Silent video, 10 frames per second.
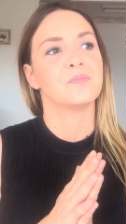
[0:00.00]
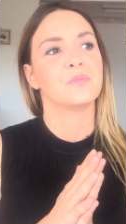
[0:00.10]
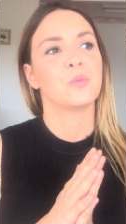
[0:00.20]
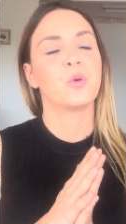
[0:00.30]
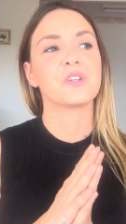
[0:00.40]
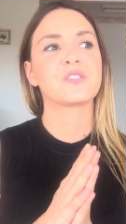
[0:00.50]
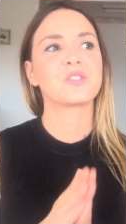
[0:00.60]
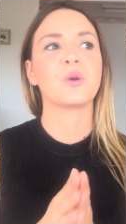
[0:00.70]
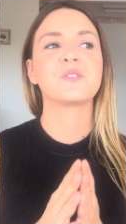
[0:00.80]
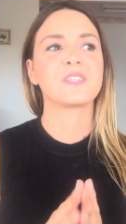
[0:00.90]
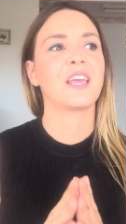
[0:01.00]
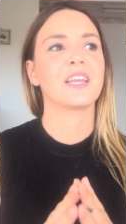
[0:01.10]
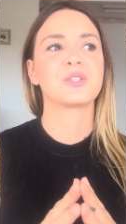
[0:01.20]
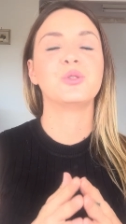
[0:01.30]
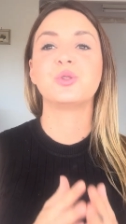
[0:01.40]
we're so
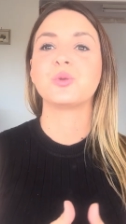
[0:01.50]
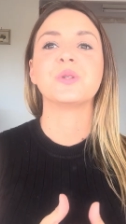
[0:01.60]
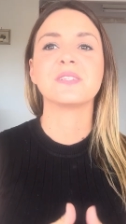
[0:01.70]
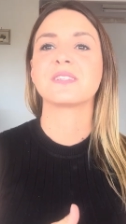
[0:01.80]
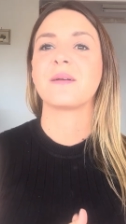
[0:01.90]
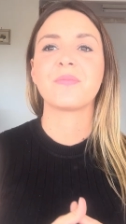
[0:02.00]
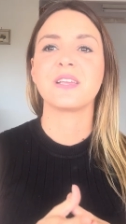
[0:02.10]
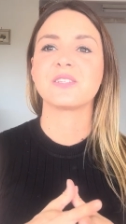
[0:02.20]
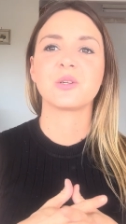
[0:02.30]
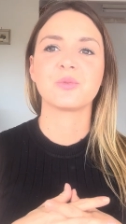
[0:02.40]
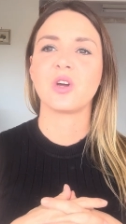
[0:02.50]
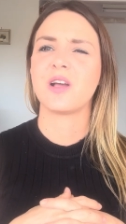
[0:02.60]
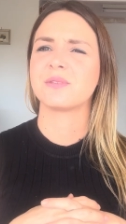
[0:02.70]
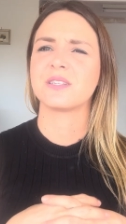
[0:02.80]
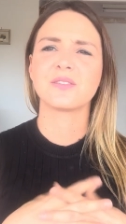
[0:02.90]
scared to doing something
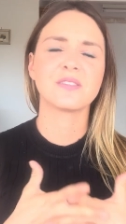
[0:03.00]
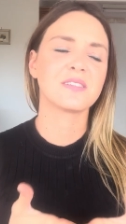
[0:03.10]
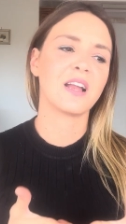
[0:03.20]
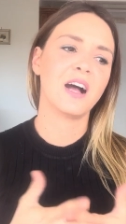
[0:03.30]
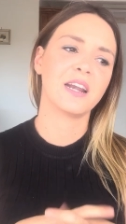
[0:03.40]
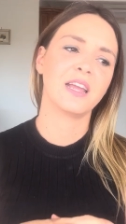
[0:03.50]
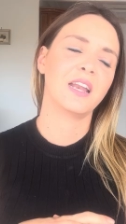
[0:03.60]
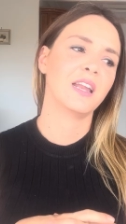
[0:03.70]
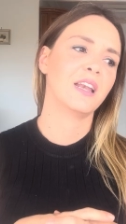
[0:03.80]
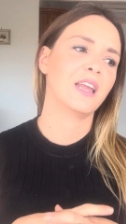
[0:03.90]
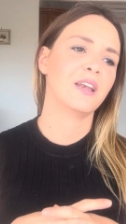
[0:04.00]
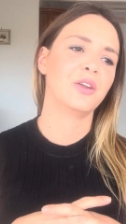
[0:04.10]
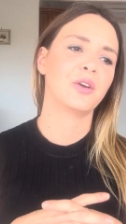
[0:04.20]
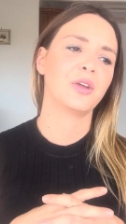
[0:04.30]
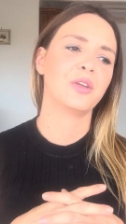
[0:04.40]
sometimes and to start it, and
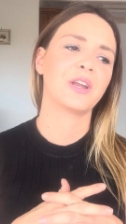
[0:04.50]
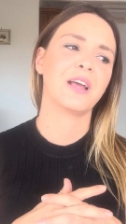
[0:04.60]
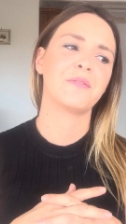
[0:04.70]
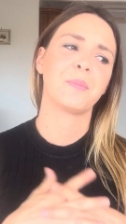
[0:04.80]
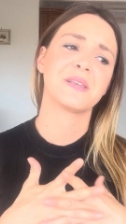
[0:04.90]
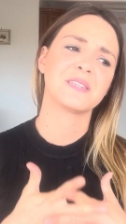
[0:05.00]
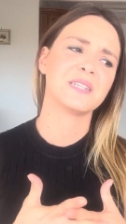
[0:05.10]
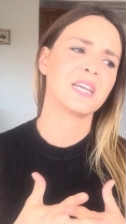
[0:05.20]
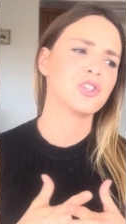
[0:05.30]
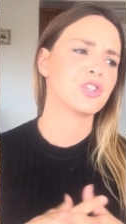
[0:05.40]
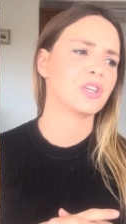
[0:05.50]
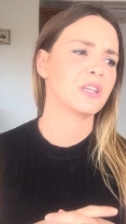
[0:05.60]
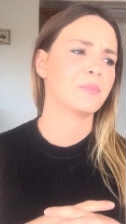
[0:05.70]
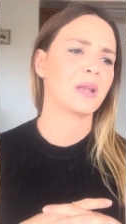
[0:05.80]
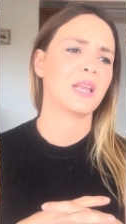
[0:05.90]
you can have the best
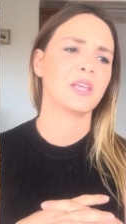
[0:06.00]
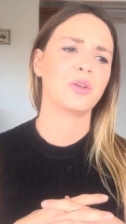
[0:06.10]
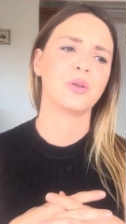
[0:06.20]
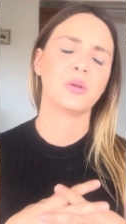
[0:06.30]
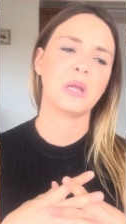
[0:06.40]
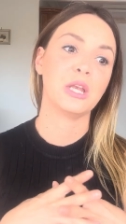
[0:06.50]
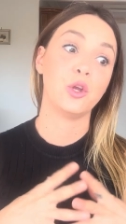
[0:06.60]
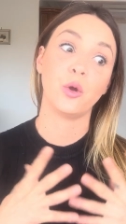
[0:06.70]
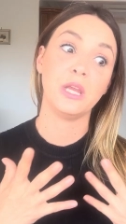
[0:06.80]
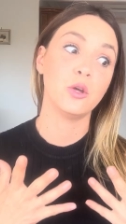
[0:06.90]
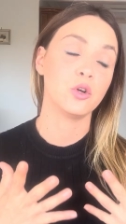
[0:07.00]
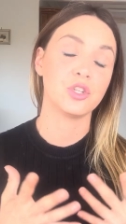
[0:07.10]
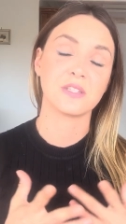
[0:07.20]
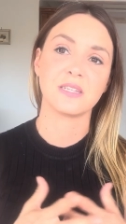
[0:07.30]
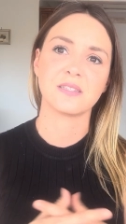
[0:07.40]
intention, but like your ego
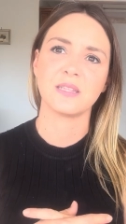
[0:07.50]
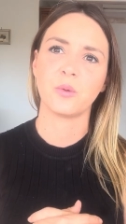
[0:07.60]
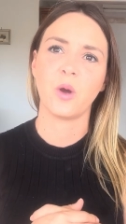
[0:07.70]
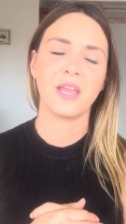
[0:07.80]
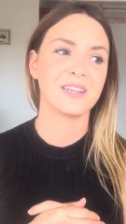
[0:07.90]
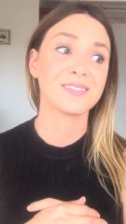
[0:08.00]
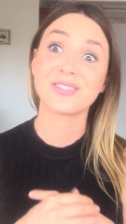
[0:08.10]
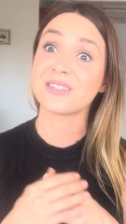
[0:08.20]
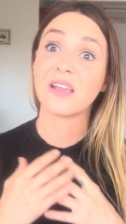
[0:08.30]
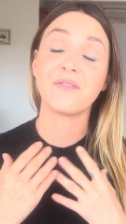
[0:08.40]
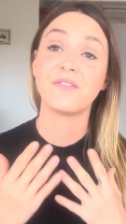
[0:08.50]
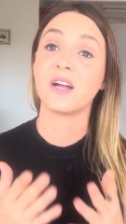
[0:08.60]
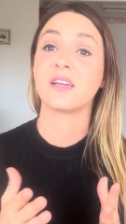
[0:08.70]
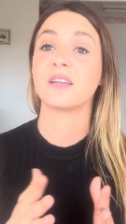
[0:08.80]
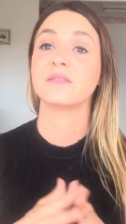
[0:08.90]
just gets in the way, and it's just like, fuck it.